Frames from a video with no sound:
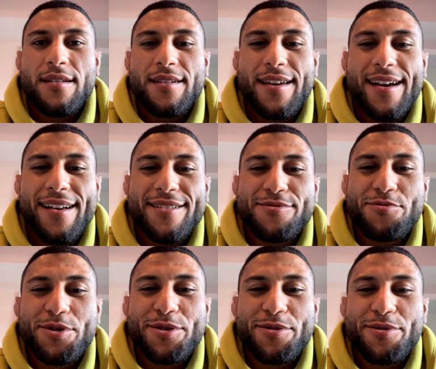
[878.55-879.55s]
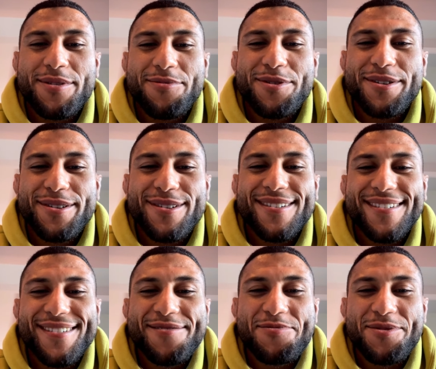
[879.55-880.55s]
yeah, we're we're
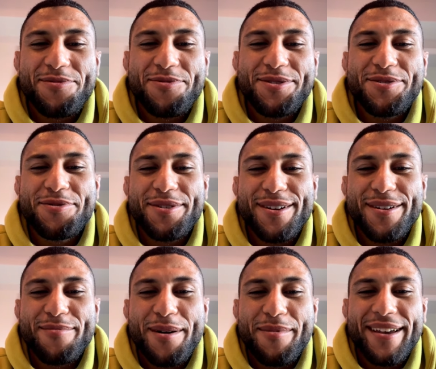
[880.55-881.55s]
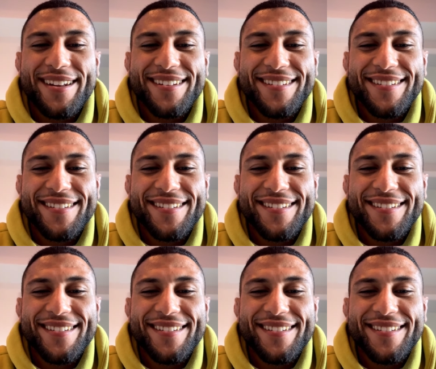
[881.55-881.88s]
We're, we're doing good, my man.